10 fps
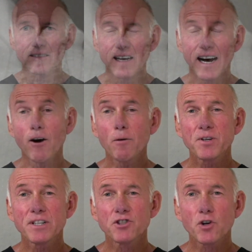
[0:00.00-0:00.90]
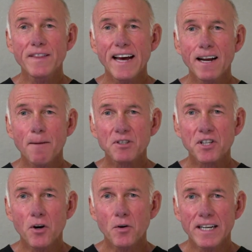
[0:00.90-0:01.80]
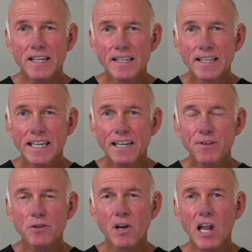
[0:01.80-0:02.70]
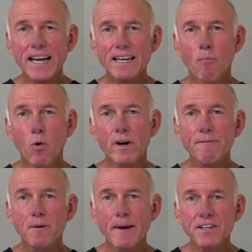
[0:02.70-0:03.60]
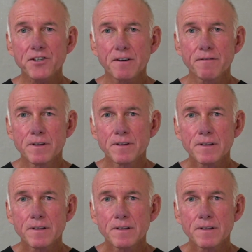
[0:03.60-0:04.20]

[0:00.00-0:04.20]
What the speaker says: I hope you enjoyed that episode. If you'd like more information